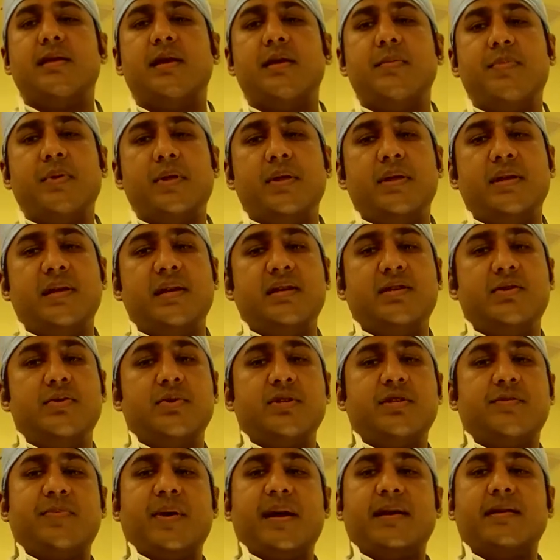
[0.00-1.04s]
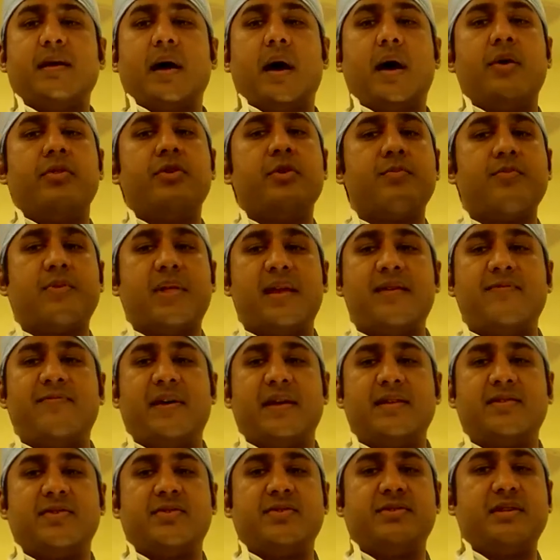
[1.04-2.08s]
the ability to inspect other
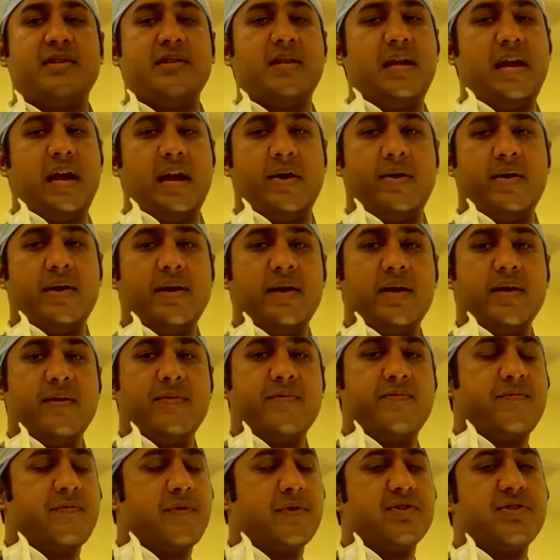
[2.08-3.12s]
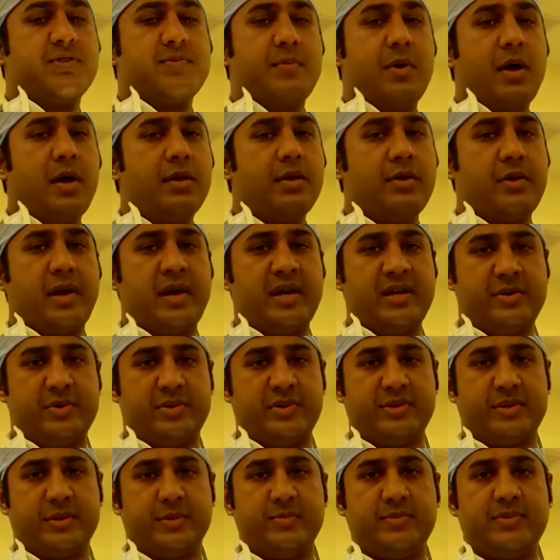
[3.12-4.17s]
blood vessels in the area for smaller
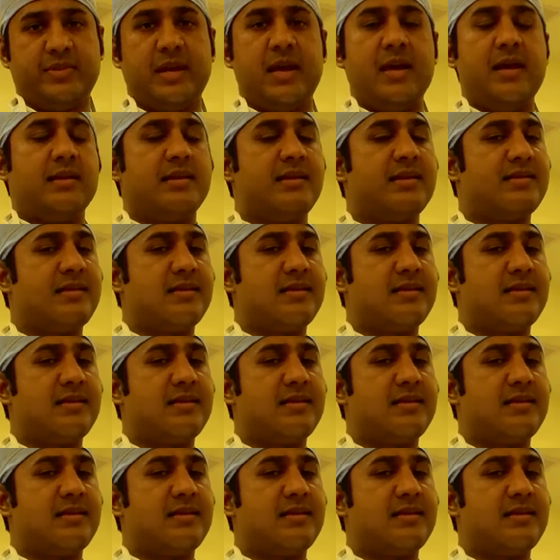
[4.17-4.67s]
aneurysms.